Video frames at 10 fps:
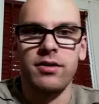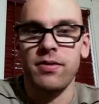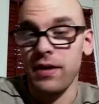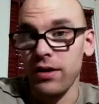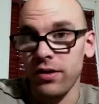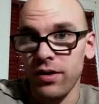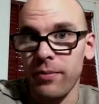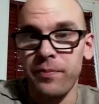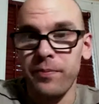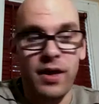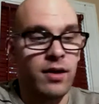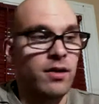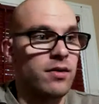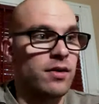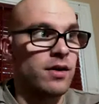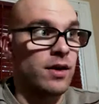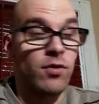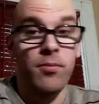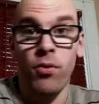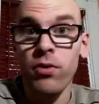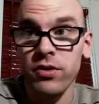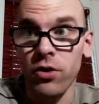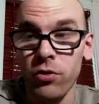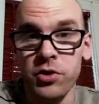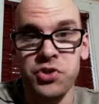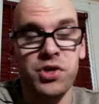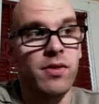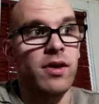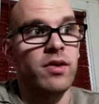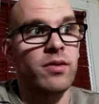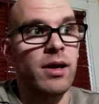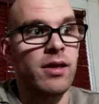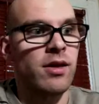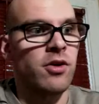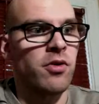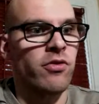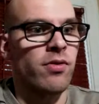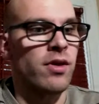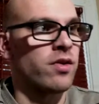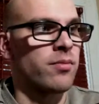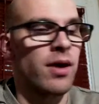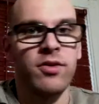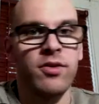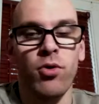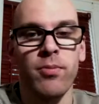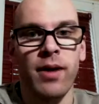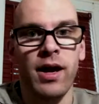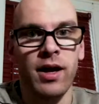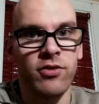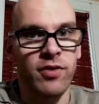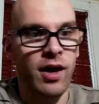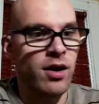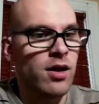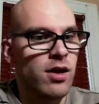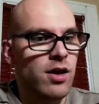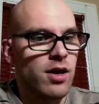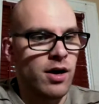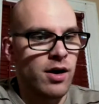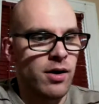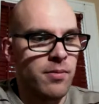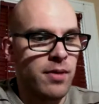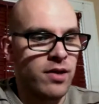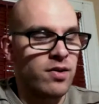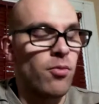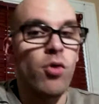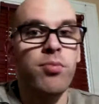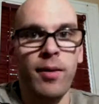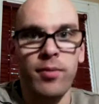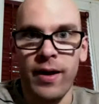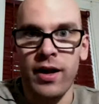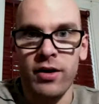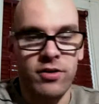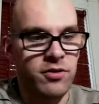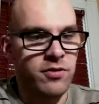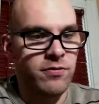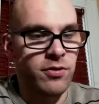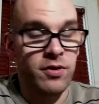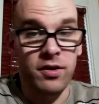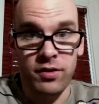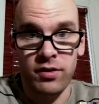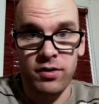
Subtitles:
theism, and even more so Christian theism. I think Christian theism has more baggage that makes it more problematic for its